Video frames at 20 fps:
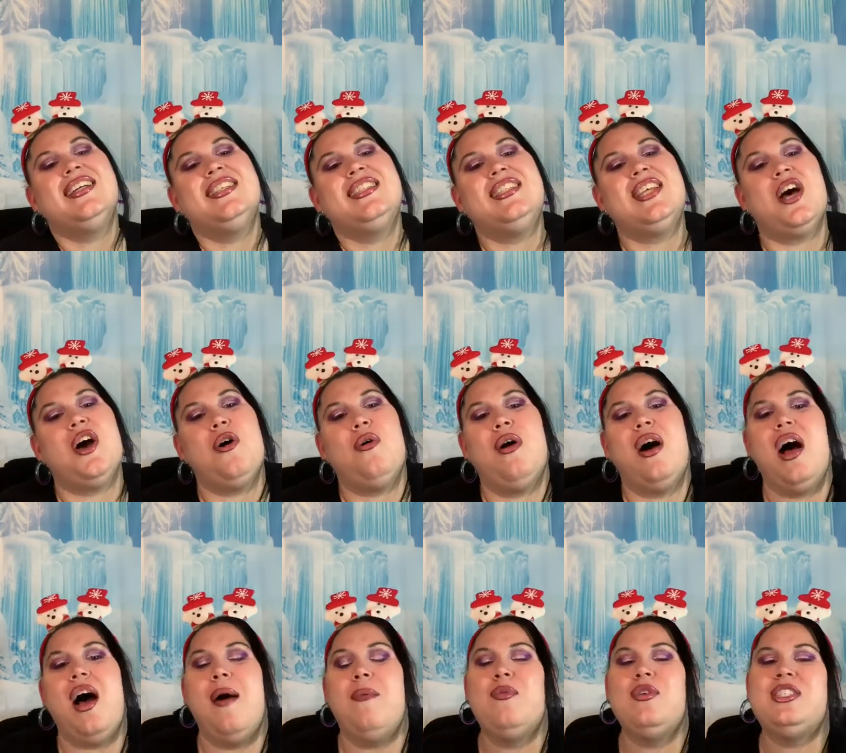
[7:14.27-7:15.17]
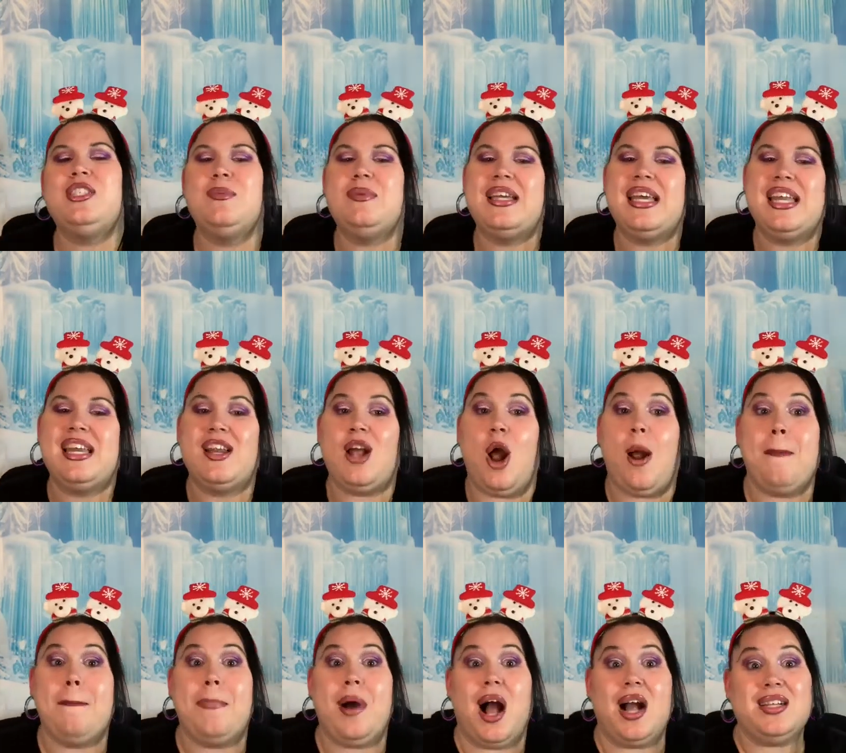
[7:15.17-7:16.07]
So um, we should be getting our
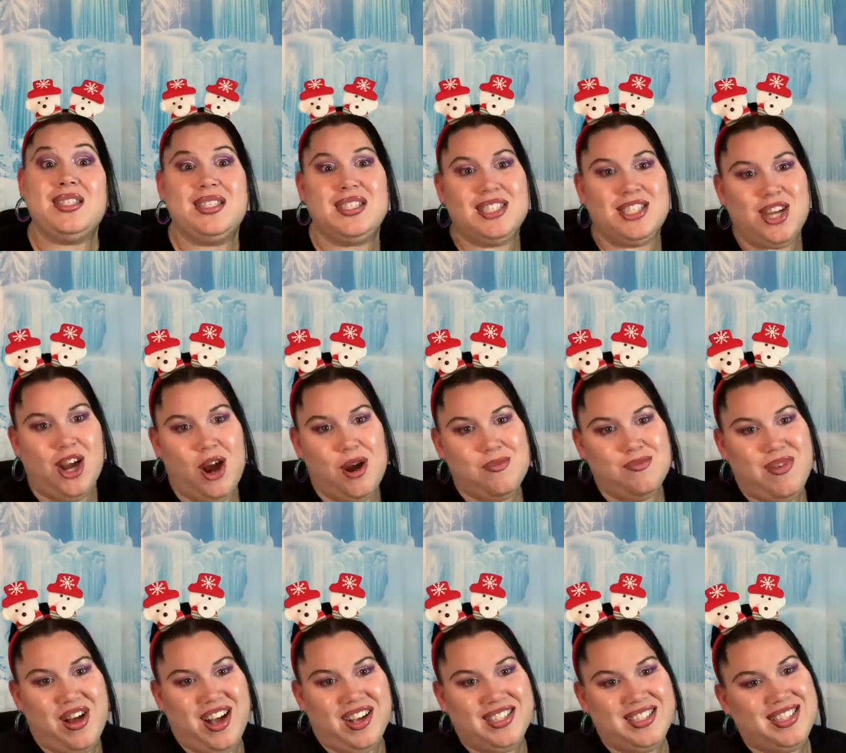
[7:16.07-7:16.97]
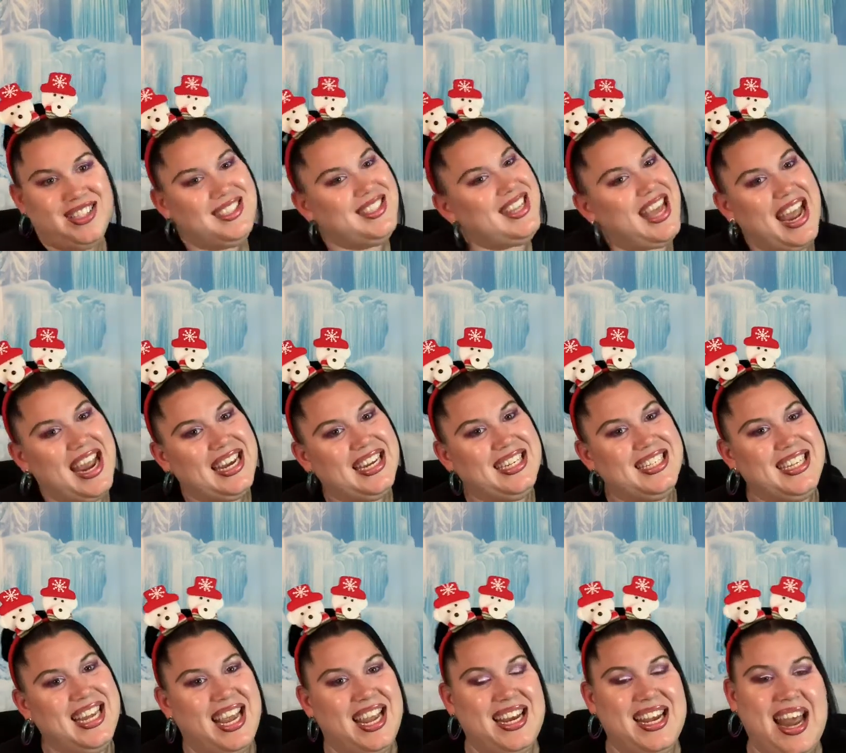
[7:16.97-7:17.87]
BoxyCharm boxes any
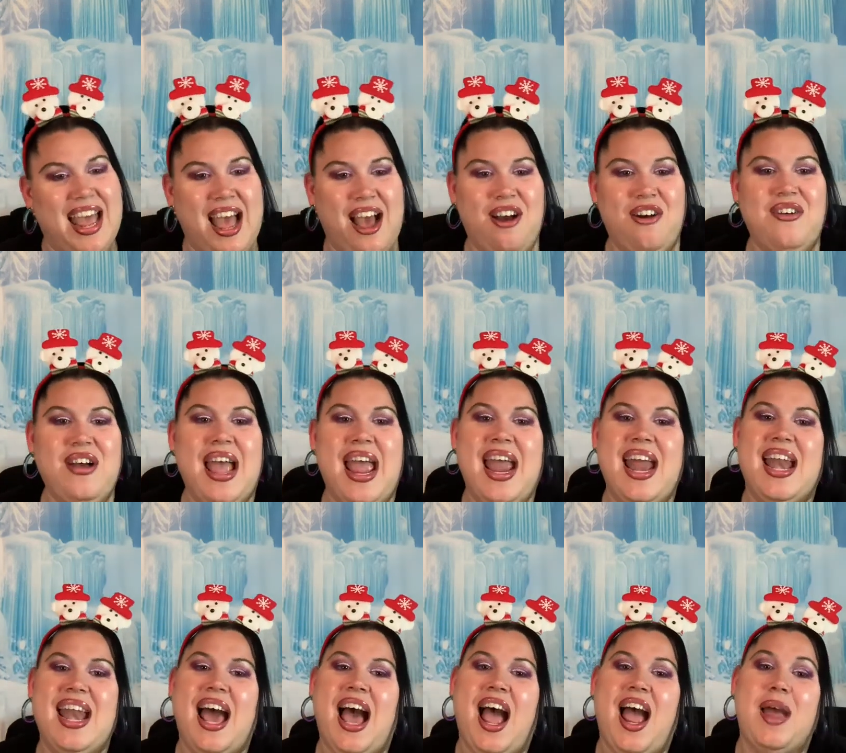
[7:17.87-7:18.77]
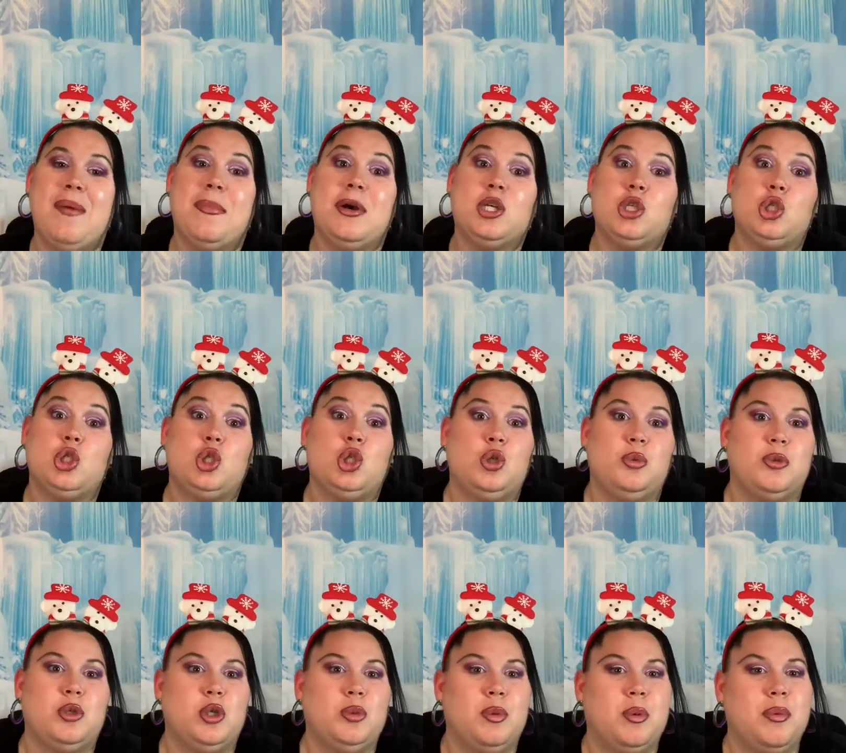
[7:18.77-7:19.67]
day now. And I'm super
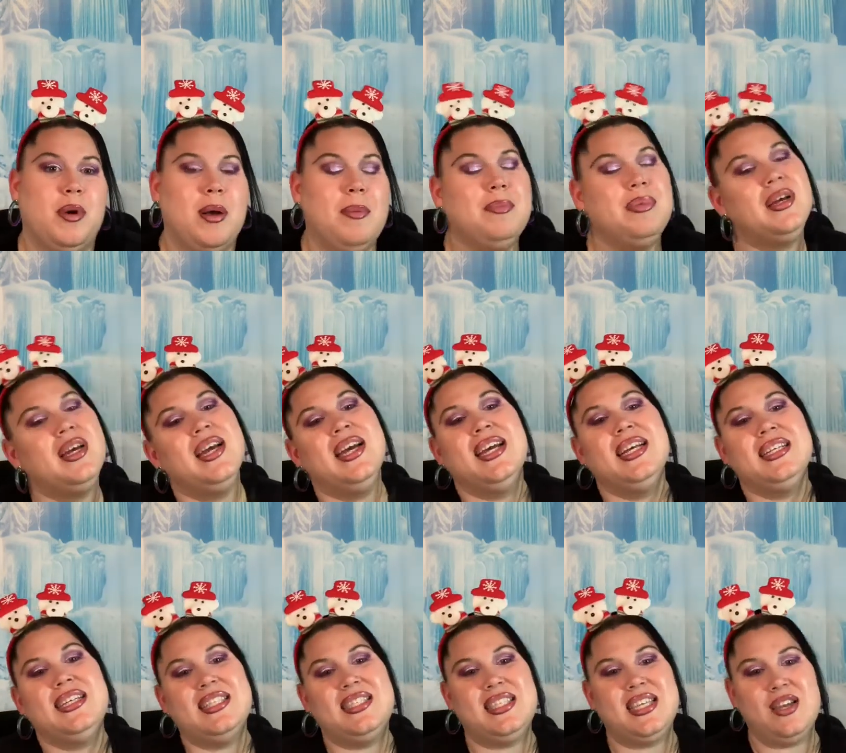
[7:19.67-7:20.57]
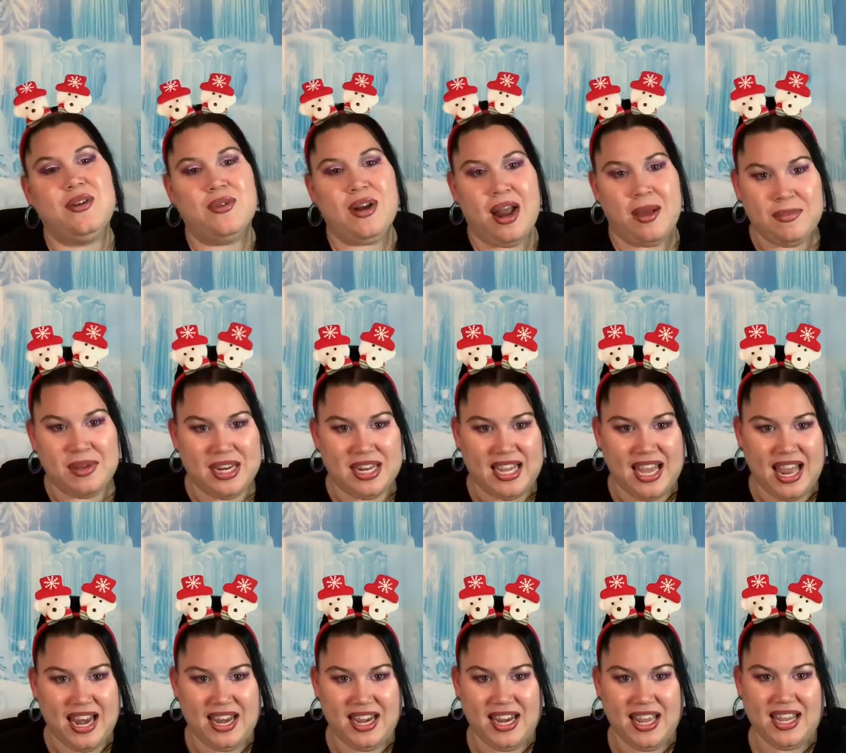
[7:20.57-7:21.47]
duper pumped to see what I'm going to get
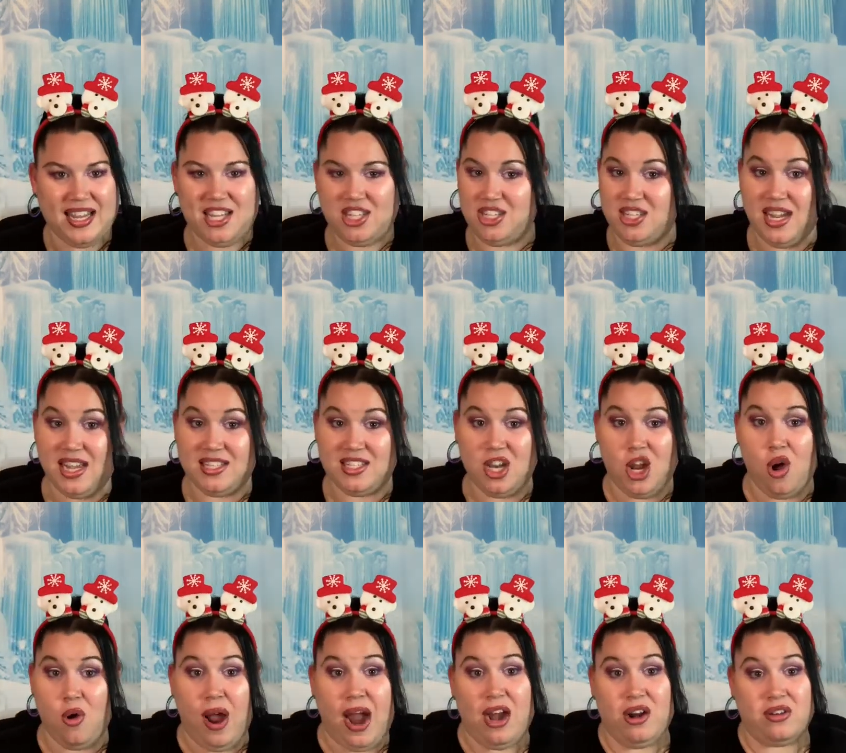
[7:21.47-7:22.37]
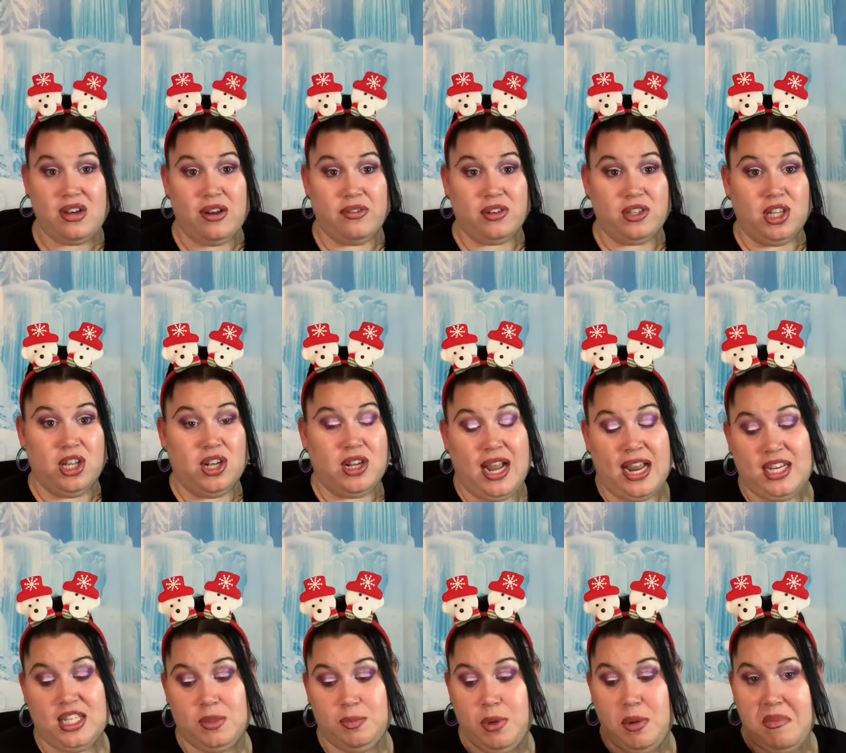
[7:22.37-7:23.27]
in it. Because you guys know I don't ever look. I
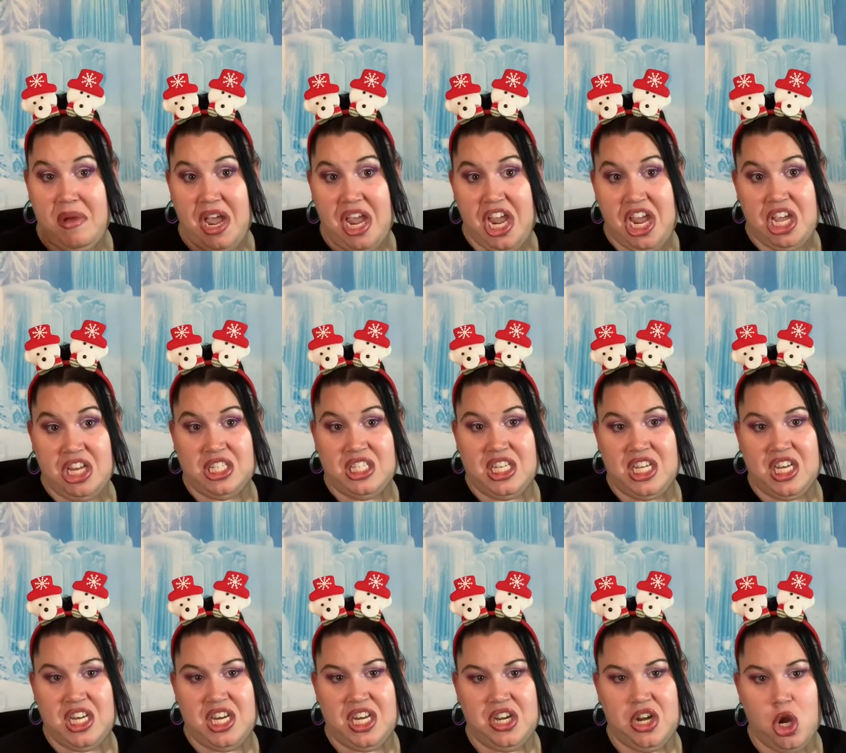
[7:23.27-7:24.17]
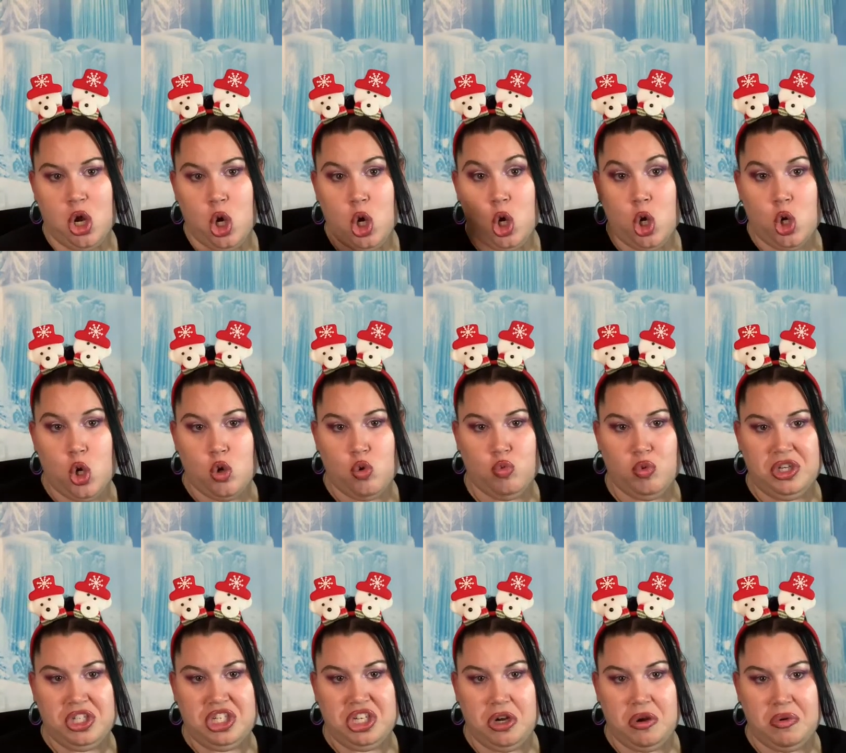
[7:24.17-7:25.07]
just put my hand in and
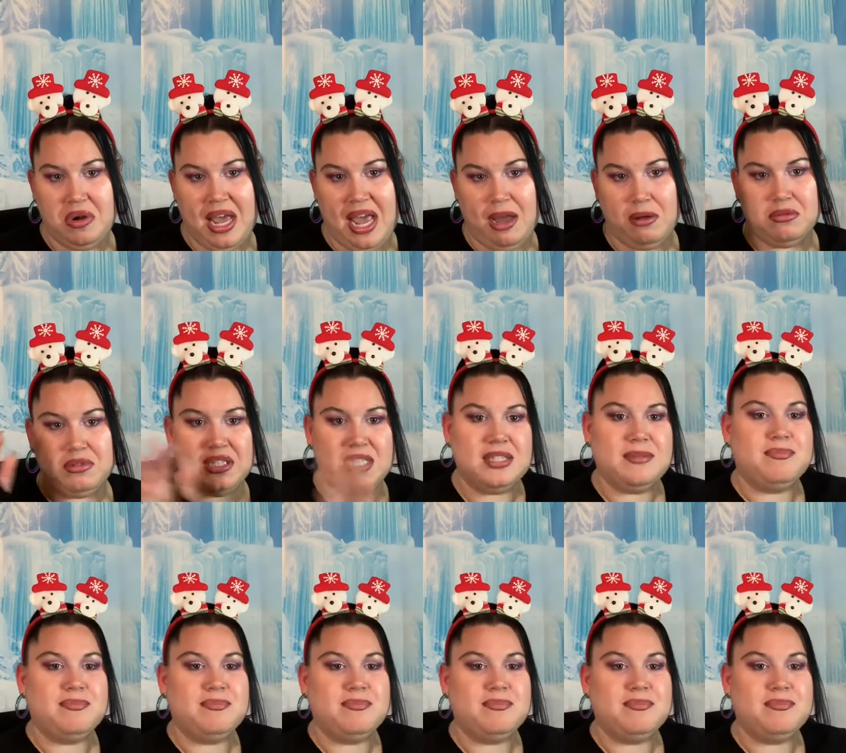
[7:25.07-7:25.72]
reach on out.